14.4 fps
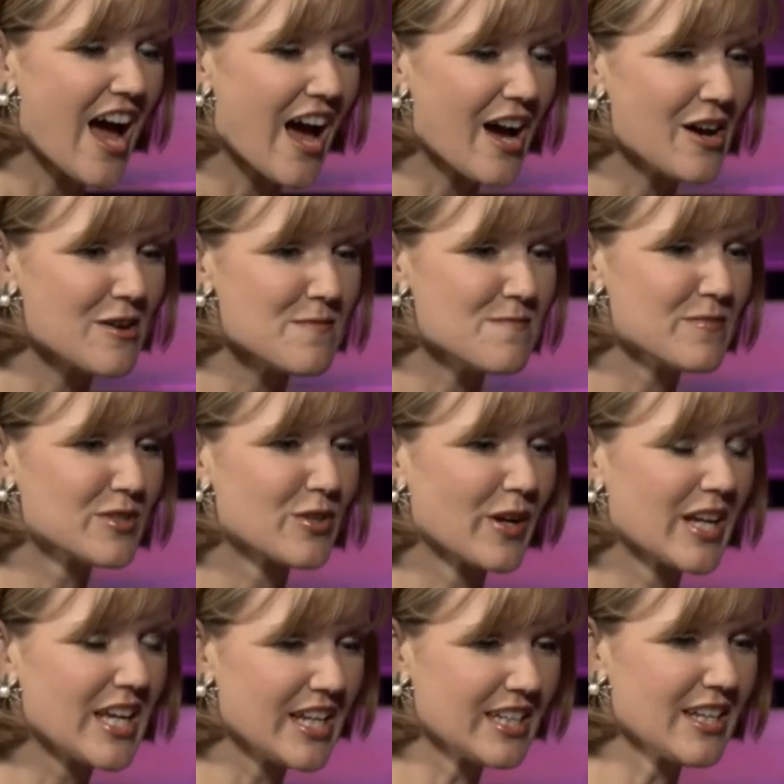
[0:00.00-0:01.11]
Um, so
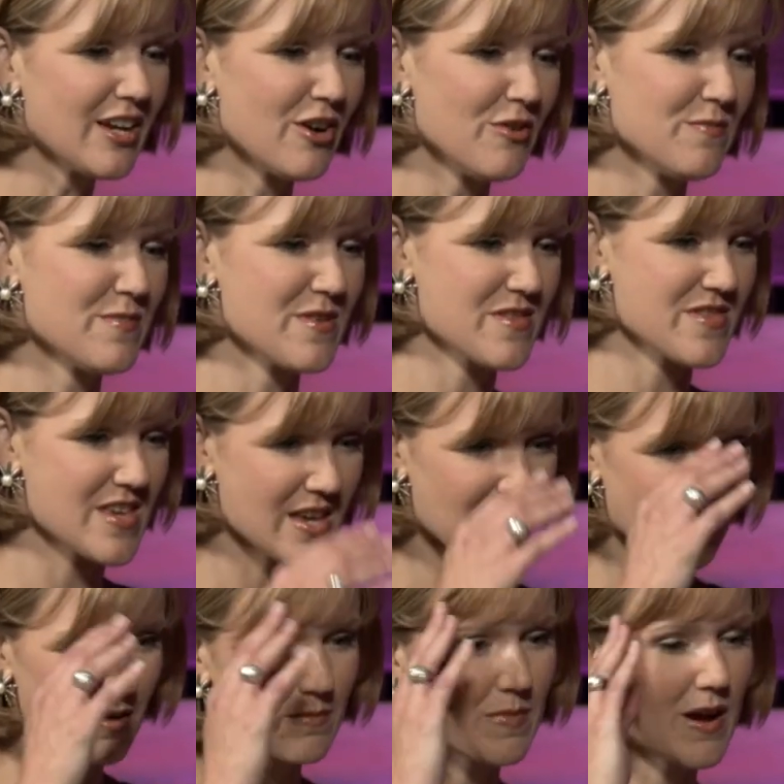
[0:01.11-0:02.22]
I can't help but
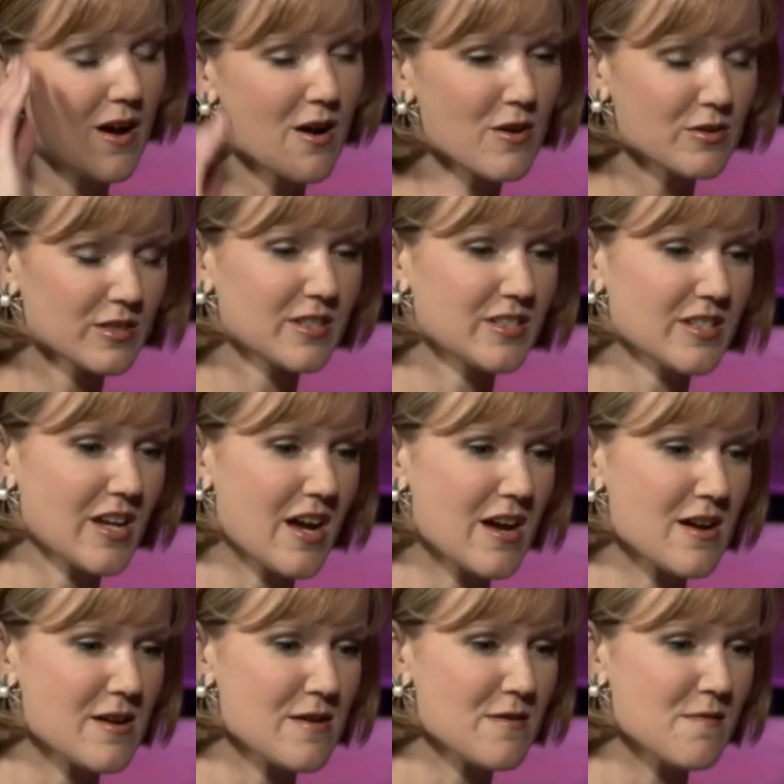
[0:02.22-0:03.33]
think about
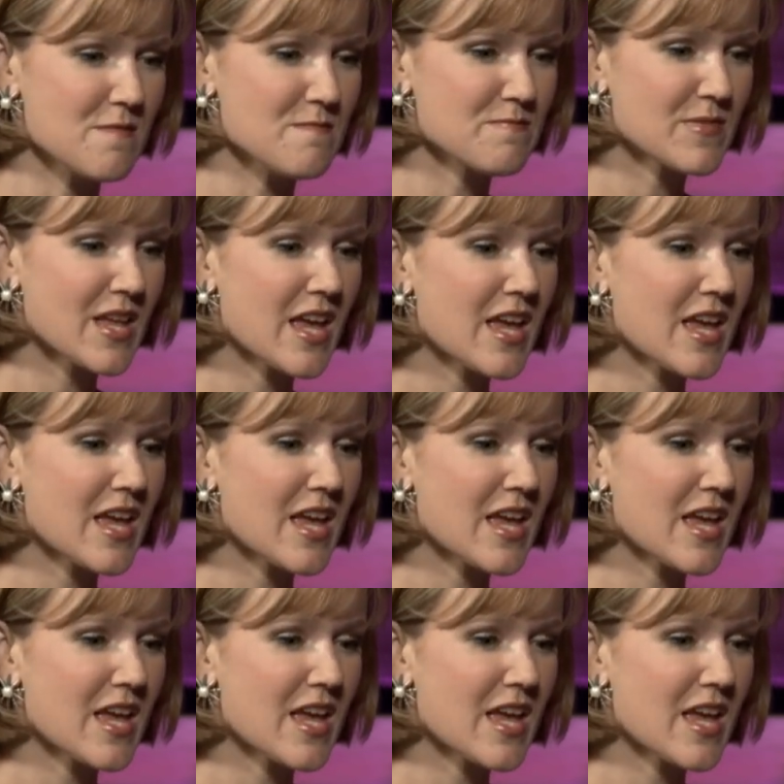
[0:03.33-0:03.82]
um,